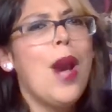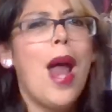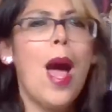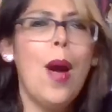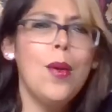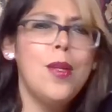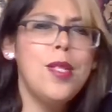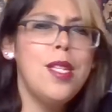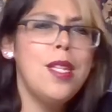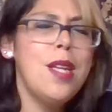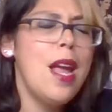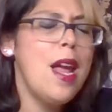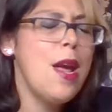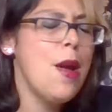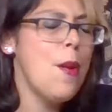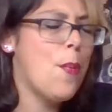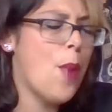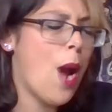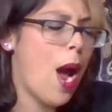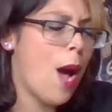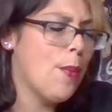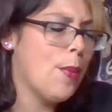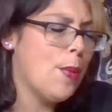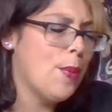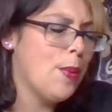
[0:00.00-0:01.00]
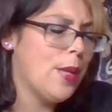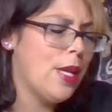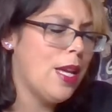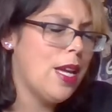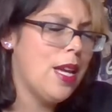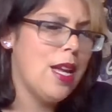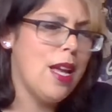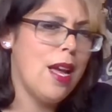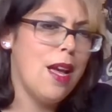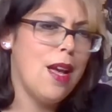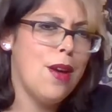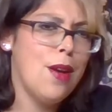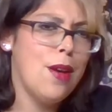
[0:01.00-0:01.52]
I would say
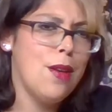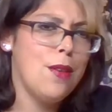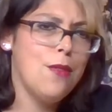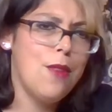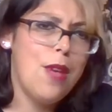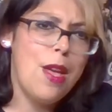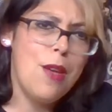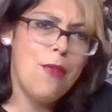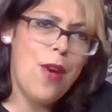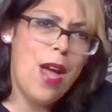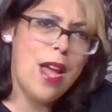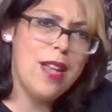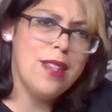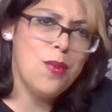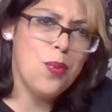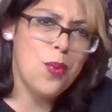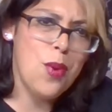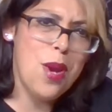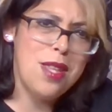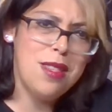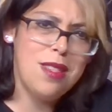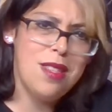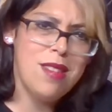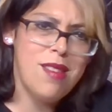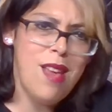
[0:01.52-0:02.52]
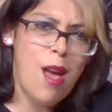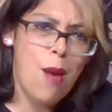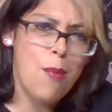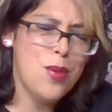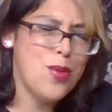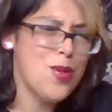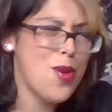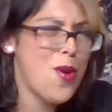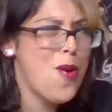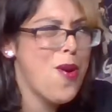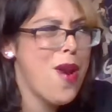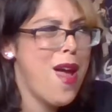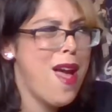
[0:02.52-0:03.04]
probably uh, if I had to rate this
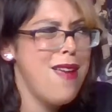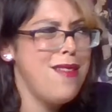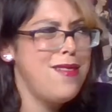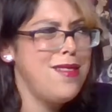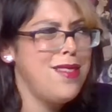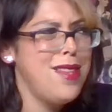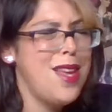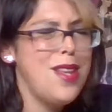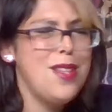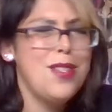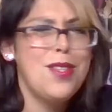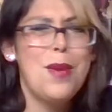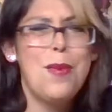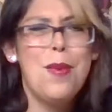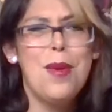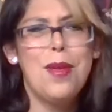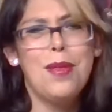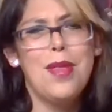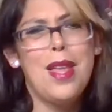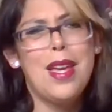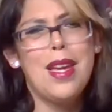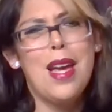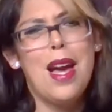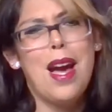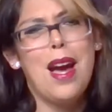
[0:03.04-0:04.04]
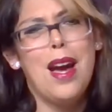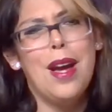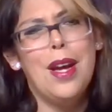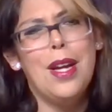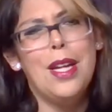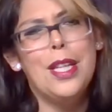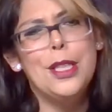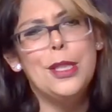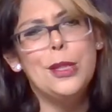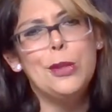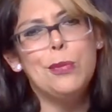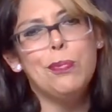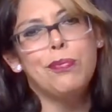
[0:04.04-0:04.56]
episode, I'd say it's a bit like a
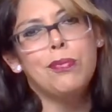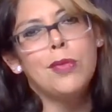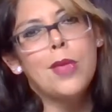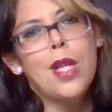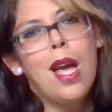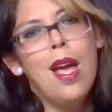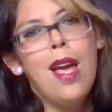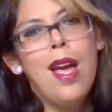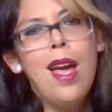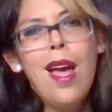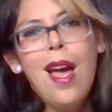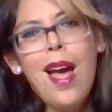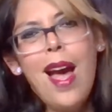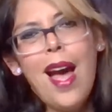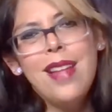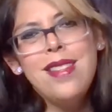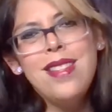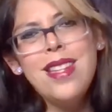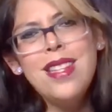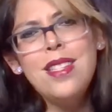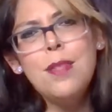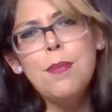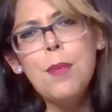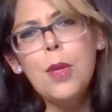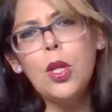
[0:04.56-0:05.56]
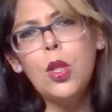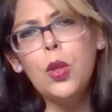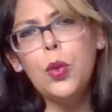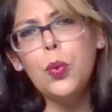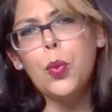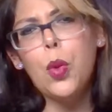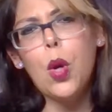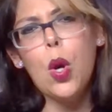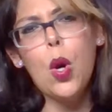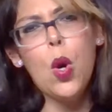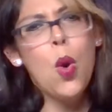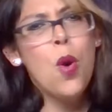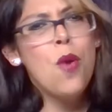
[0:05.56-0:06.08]
uh, I'd say it's middle
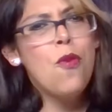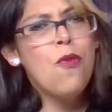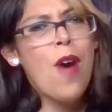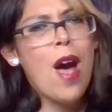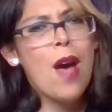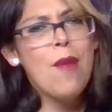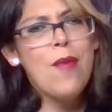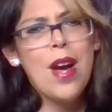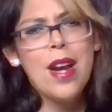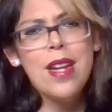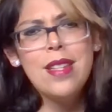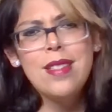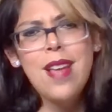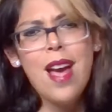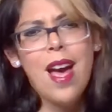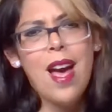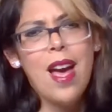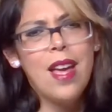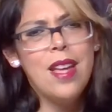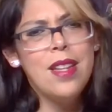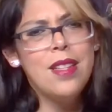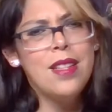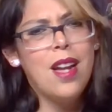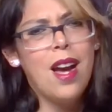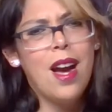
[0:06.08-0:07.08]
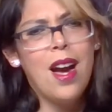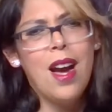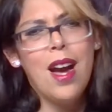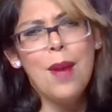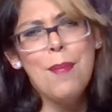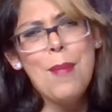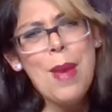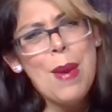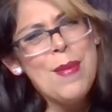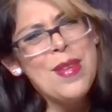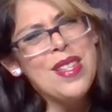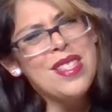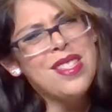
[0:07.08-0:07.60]
road, five out of ten, uh,
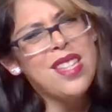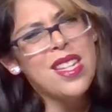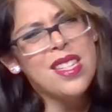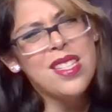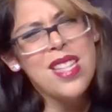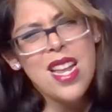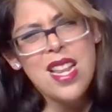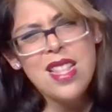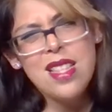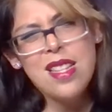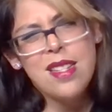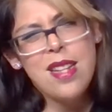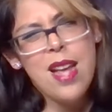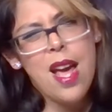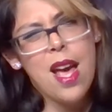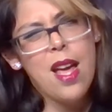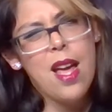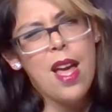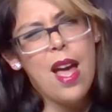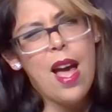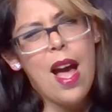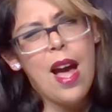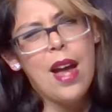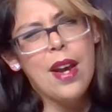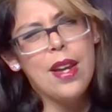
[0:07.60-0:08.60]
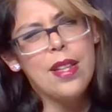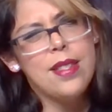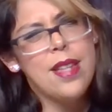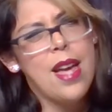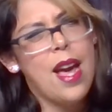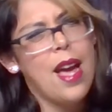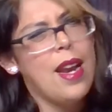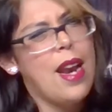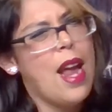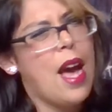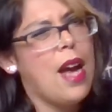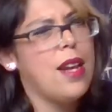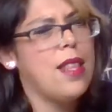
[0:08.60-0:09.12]
maybe six out of the ten out of
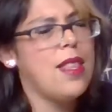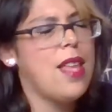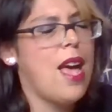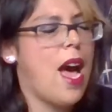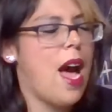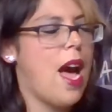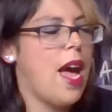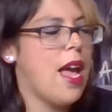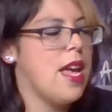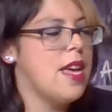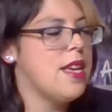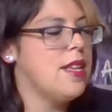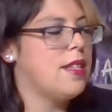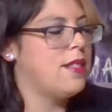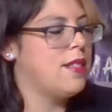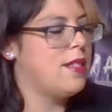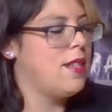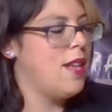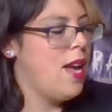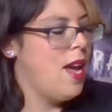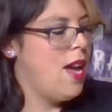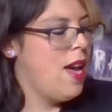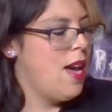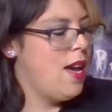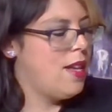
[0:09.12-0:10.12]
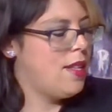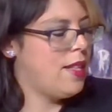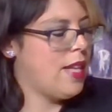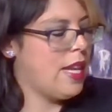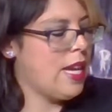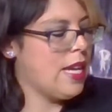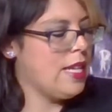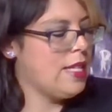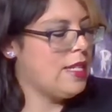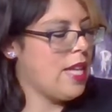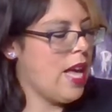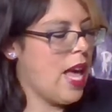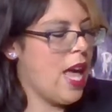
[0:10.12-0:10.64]
ten out of the highest. Like
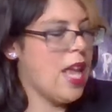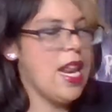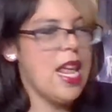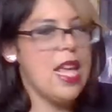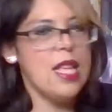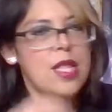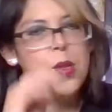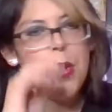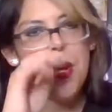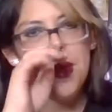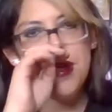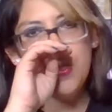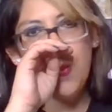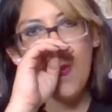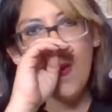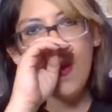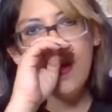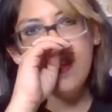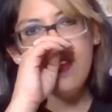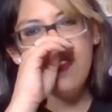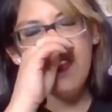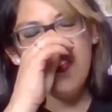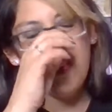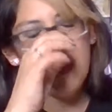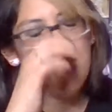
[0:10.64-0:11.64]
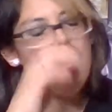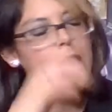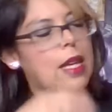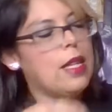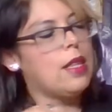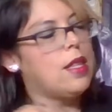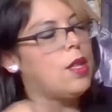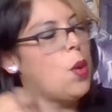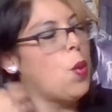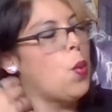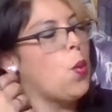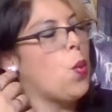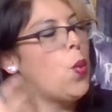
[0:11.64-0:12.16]
I said, it's it's one of like
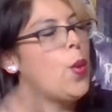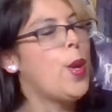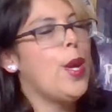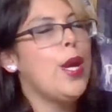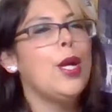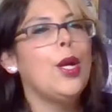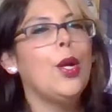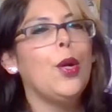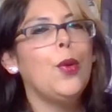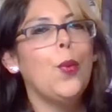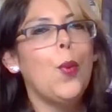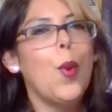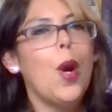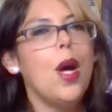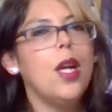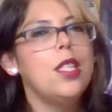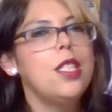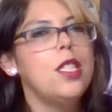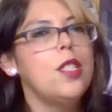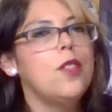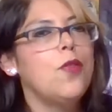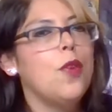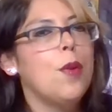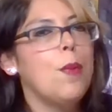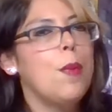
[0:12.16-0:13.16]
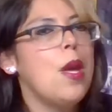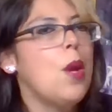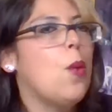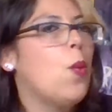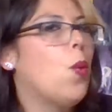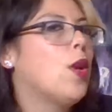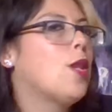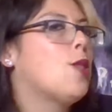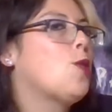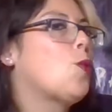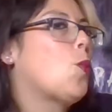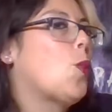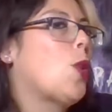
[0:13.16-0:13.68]
the weaker ones for me,
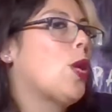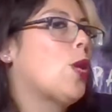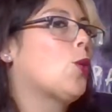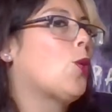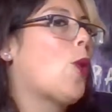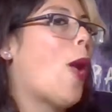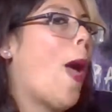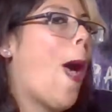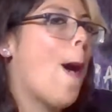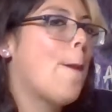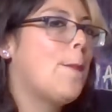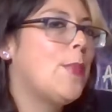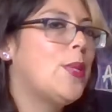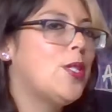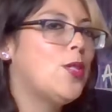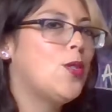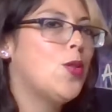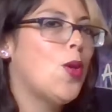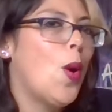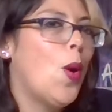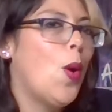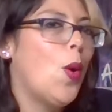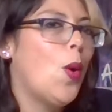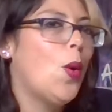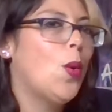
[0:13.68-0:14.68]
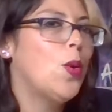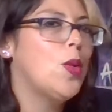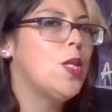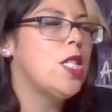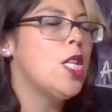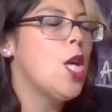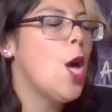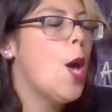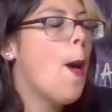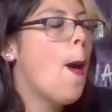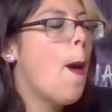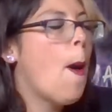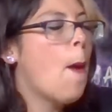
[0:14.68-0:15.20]
one of the weaker episodes,
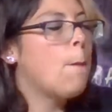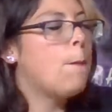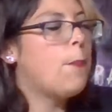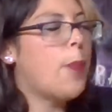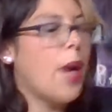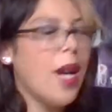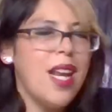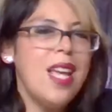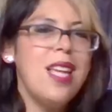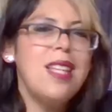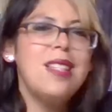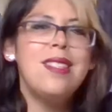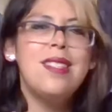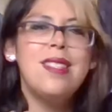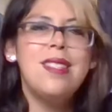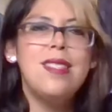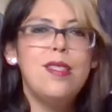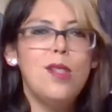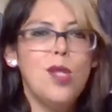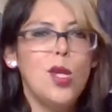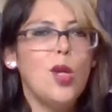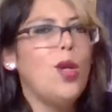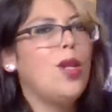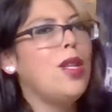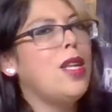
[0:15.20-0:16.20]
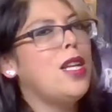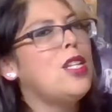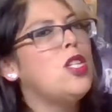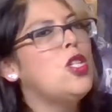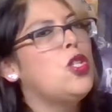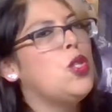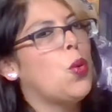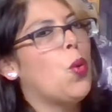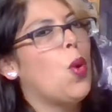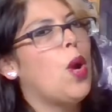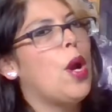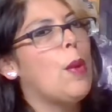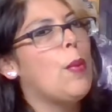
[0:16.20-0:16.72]
but it's still
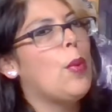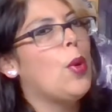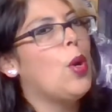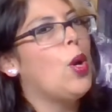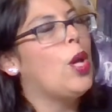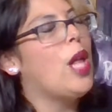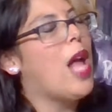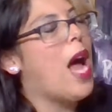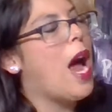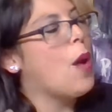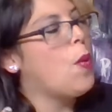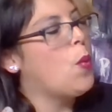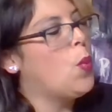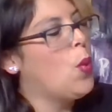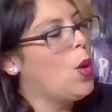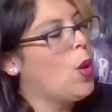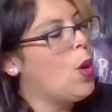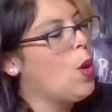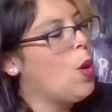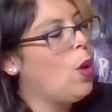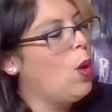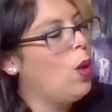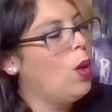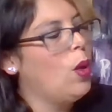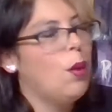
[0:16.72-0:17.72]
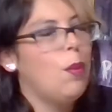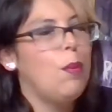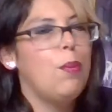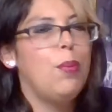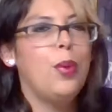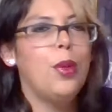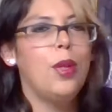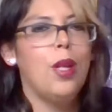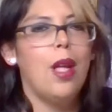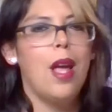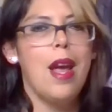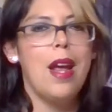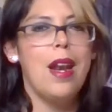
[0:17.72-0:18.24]
enjoyable. I will
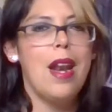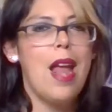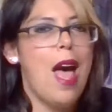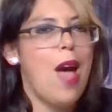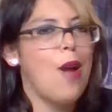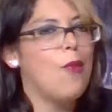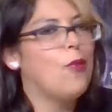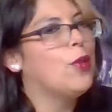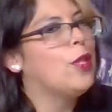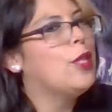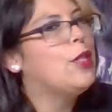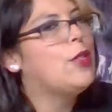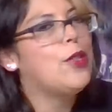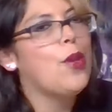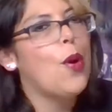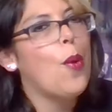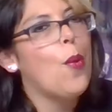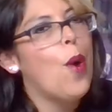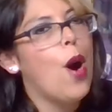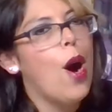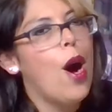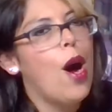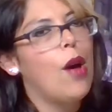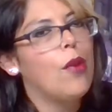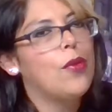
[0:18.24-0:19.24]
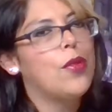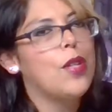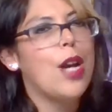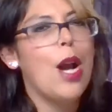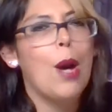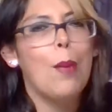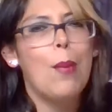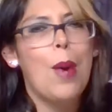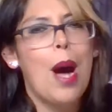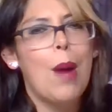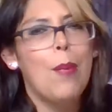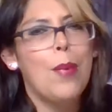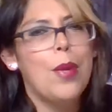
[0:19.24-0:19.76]
play it every so often. I'll
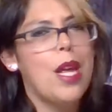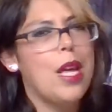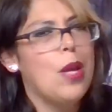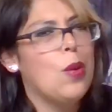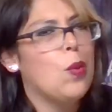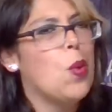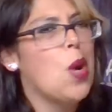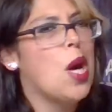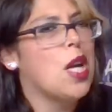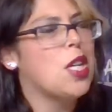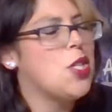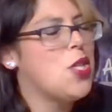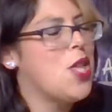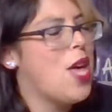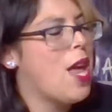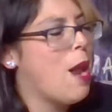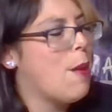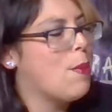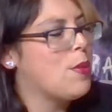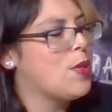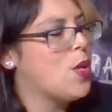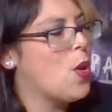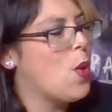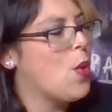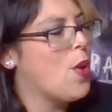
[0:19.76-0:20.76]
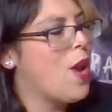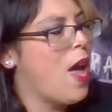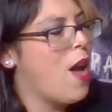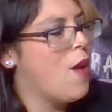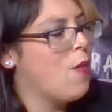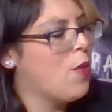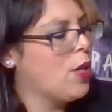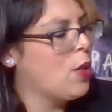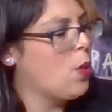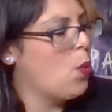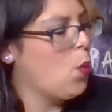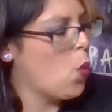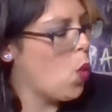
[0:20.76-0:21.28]
pop it in, watch that episode
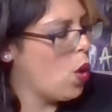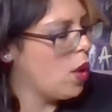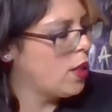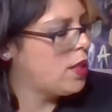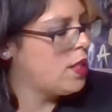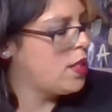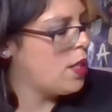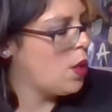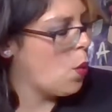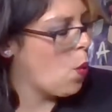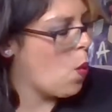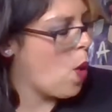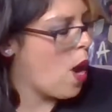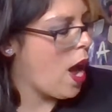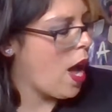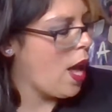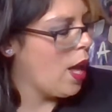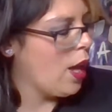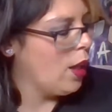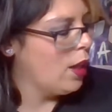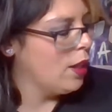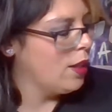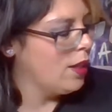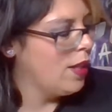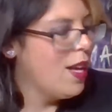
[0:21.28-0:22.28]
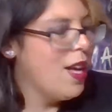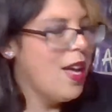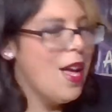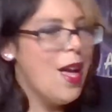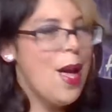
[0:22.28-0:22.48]
every once in a while.